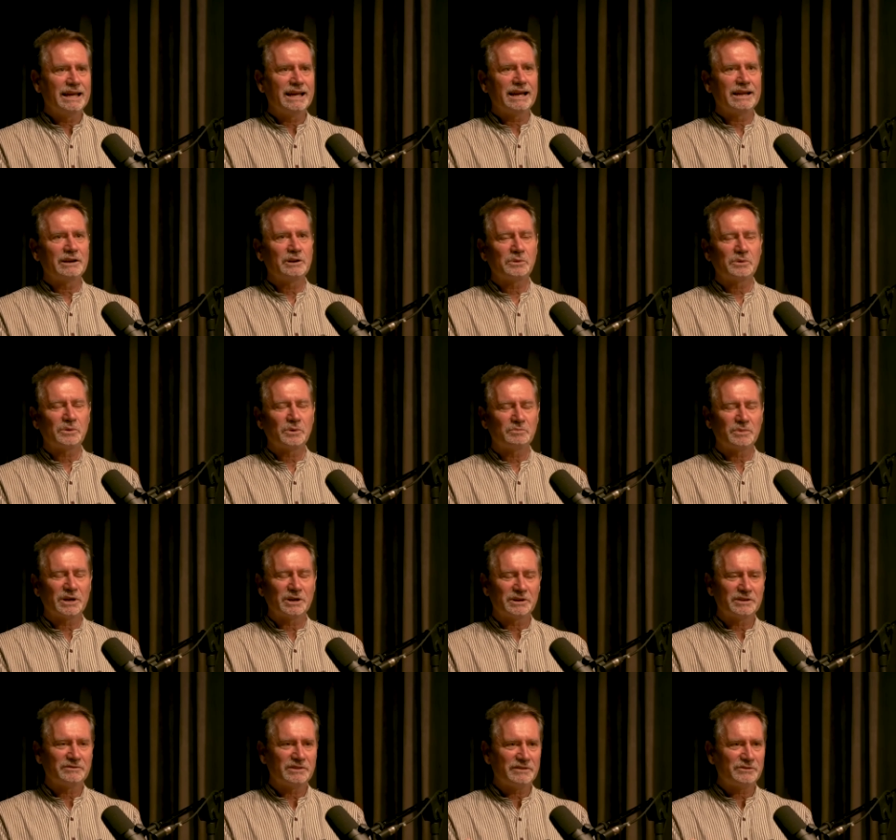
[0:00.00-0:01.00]
And I thought, my
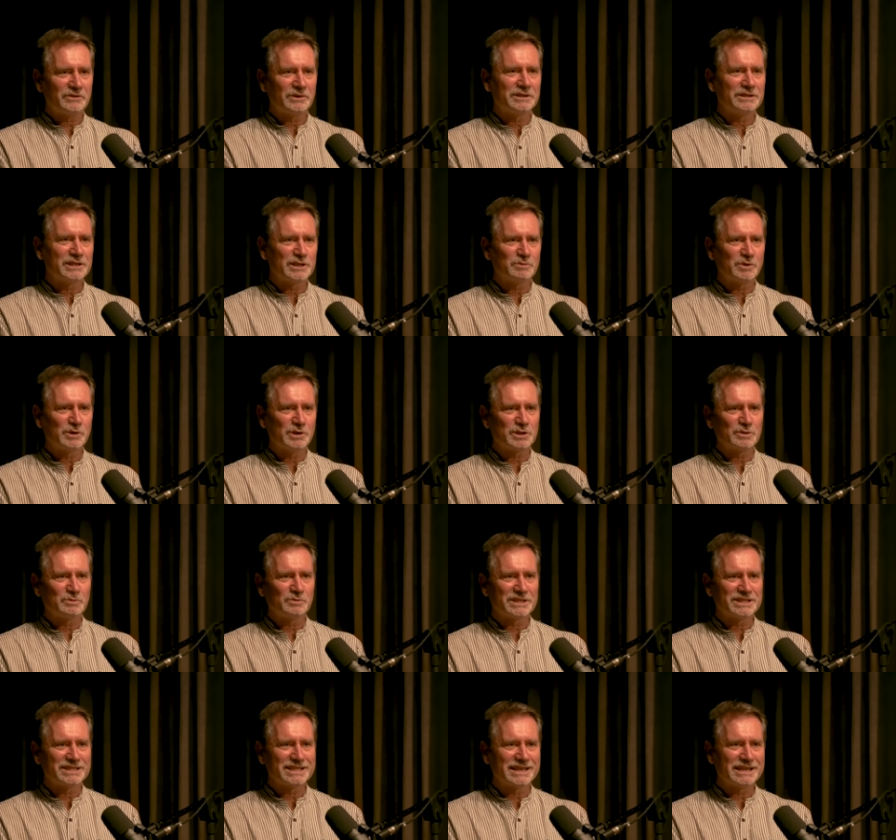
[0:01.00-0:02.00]
God, if I fall in this person
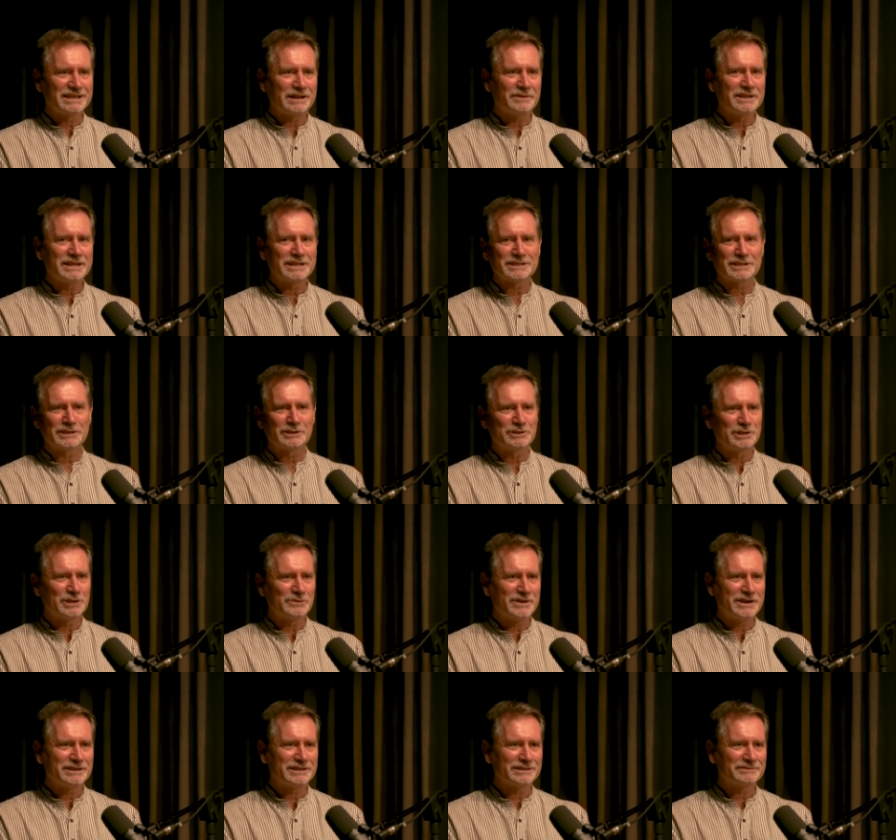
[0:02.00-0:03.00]
once again, I think he's going to turn
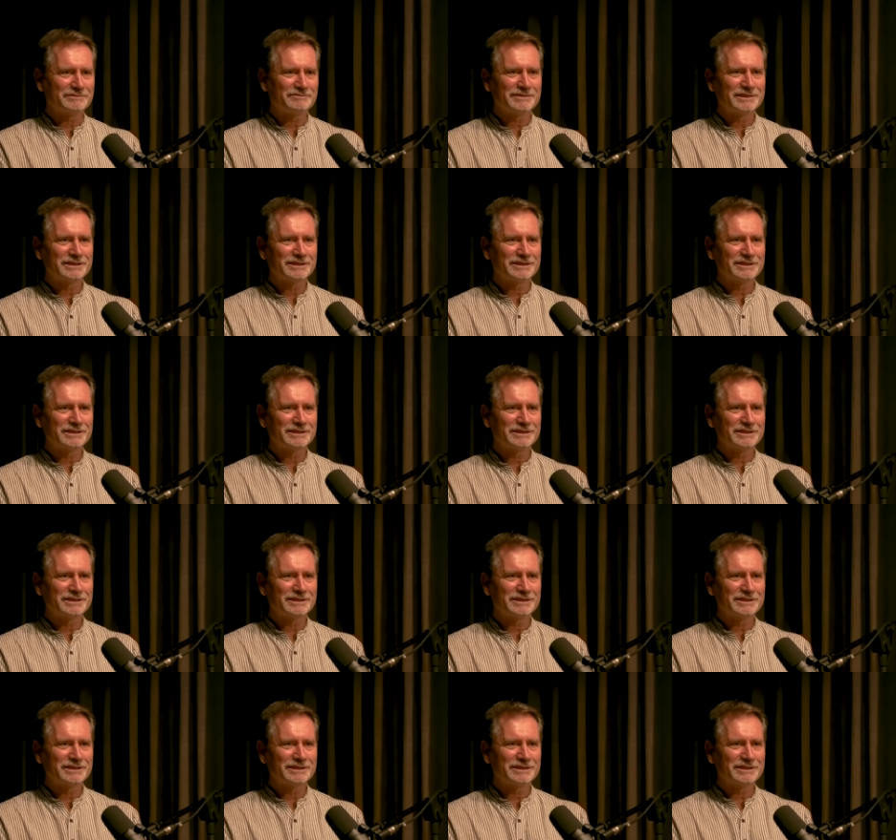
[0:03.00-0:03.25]
around and